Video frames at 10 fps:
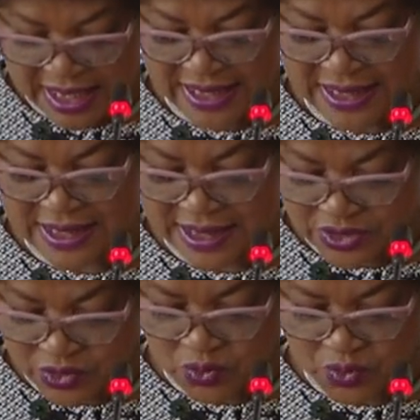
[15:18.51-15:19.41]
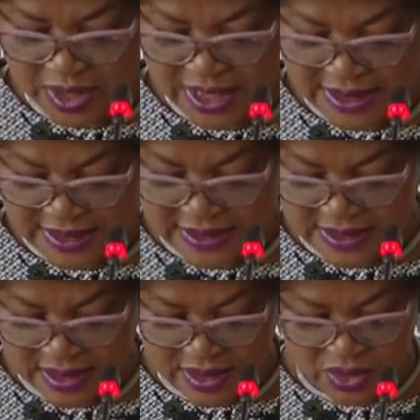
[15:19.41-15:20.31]
and resoluteness
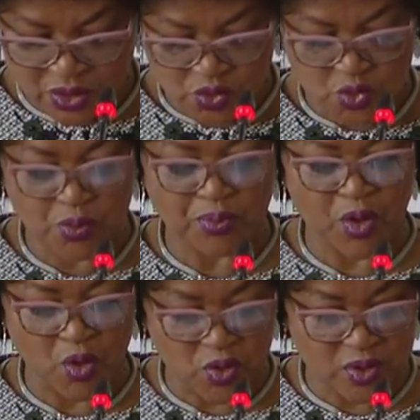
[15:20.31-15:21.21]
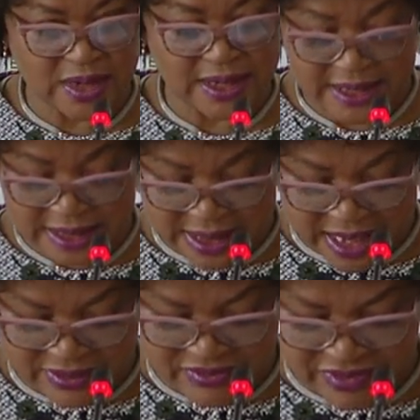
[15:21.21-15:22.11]
to boldly
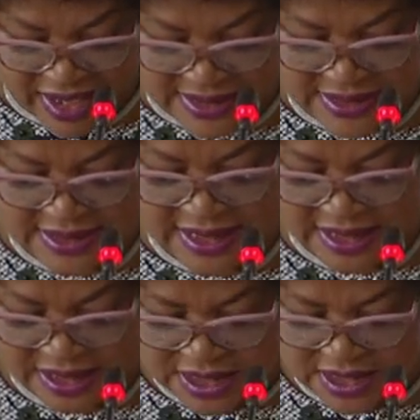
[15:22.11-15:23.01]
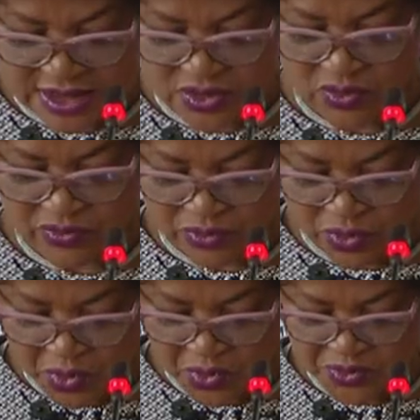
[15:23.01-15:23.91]
advance the interests of
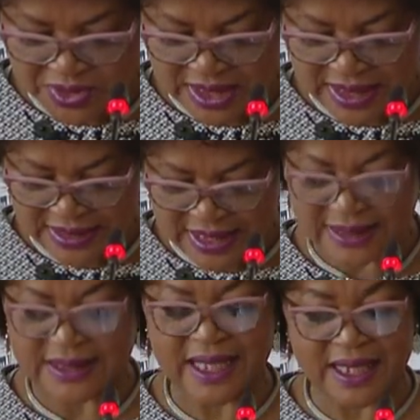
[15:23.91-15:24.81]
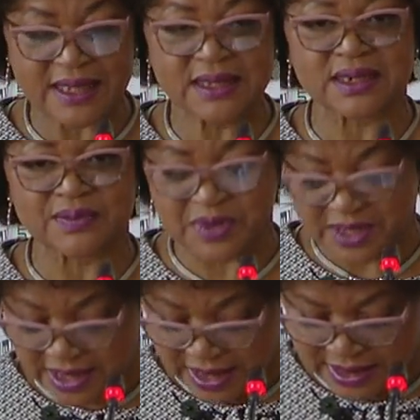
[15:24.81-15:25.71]
those that they
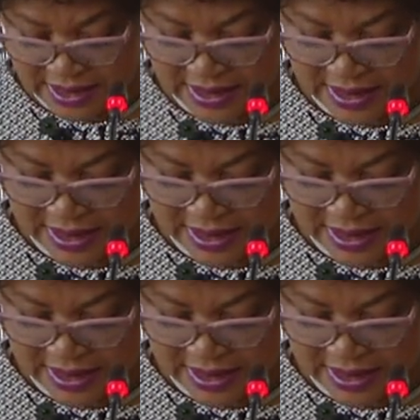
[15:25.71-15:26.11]
represent,